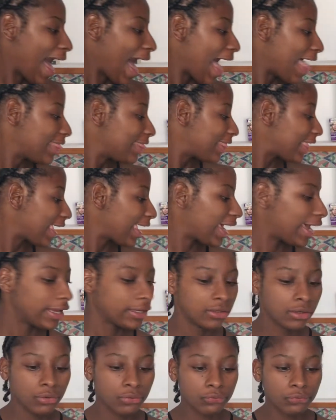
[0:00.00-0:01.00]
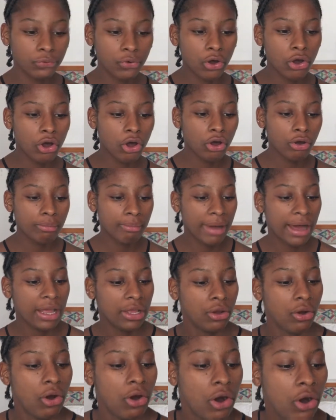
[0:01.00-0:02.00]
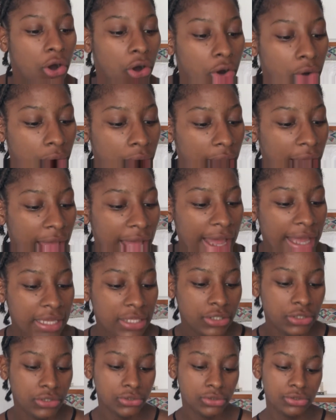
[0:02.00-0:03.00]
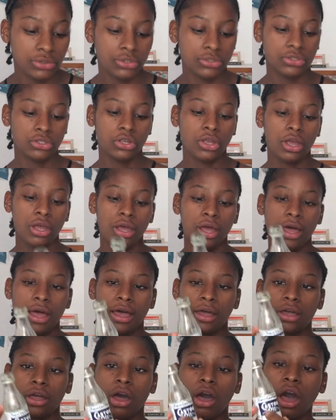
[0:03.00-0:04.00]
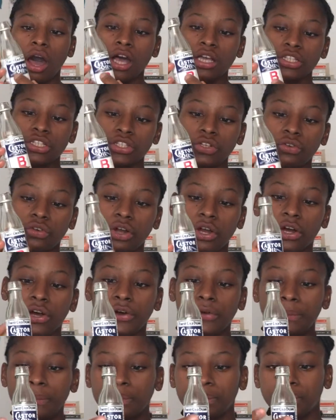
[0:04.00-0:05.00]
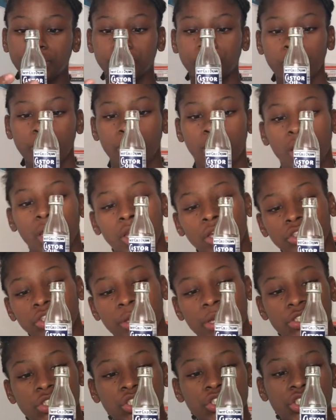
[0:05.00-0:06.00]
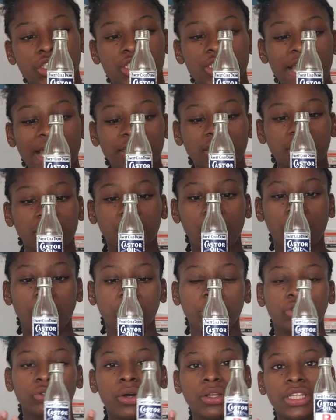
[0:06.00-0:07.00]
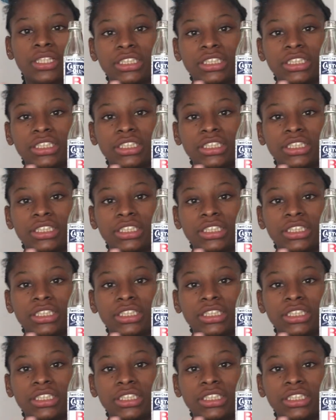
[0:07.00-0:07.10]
And then for my oil I use castor oil. So it's just standard castor oil.